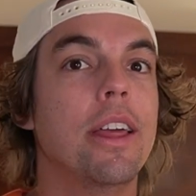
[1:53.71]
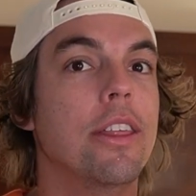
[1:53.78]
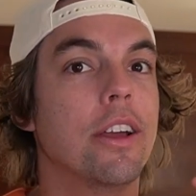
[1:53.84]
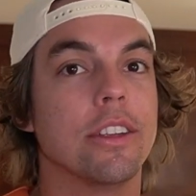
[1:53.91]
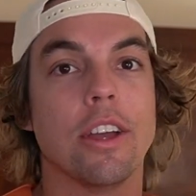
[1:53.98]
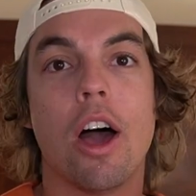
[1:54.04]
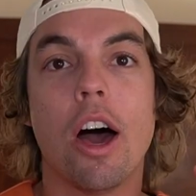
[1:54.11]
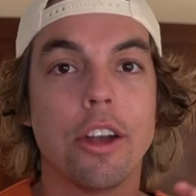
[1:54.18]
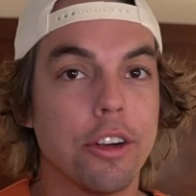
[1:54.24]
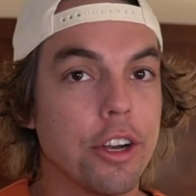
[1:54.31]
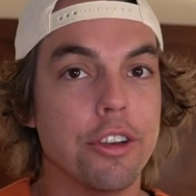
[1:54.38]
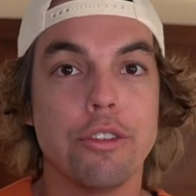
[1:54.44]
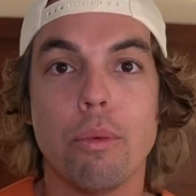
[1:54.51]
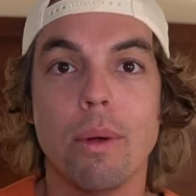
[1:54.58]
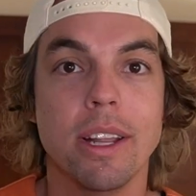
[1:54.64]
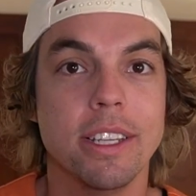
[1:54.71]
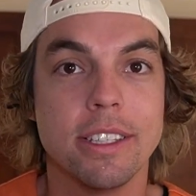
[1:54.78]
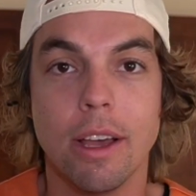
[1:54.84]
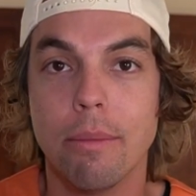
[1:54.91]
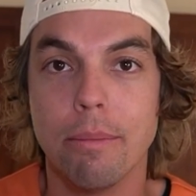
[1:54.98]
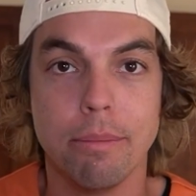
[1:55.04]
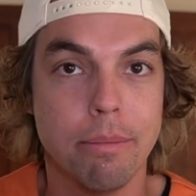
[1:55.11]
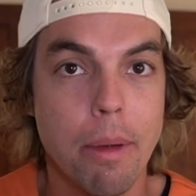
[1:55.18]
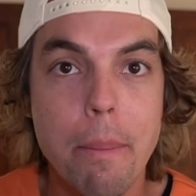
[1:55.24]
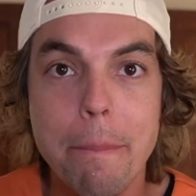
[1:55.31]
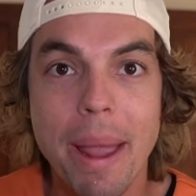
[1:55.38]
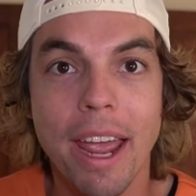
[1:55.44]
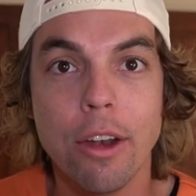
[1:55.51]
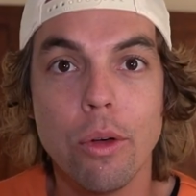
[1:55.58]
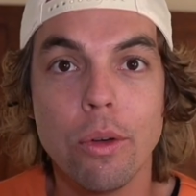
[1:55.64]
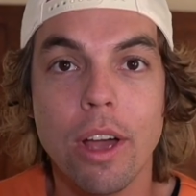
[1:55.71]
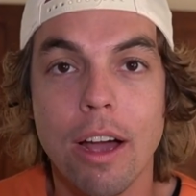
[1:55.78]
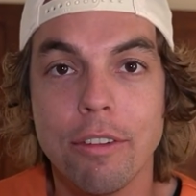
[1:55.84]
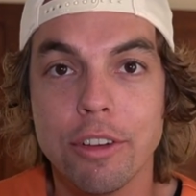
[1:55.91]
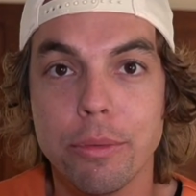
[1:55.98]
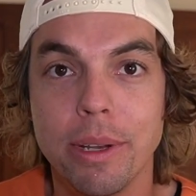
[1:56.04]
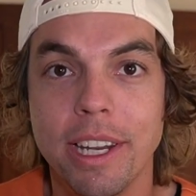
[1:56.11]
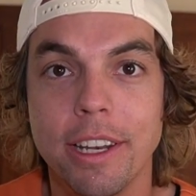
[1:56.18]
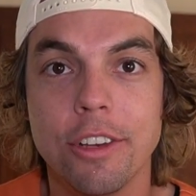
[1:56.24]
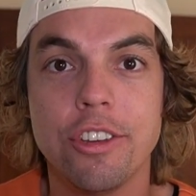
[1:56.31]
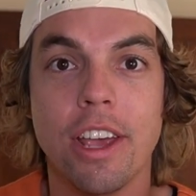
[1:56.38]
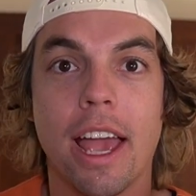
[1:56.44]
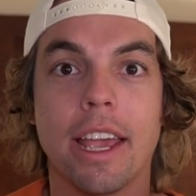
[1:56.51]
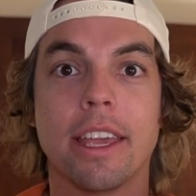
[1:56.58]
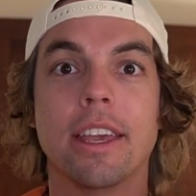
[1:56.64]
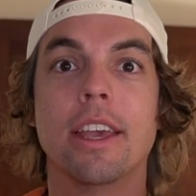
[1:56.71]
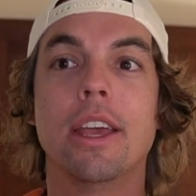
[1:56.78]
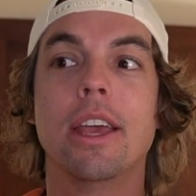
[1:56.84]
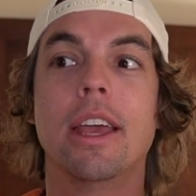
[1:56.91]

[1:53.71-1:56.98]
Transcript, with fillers: there's one hundred twenty some manhole covers we need to check.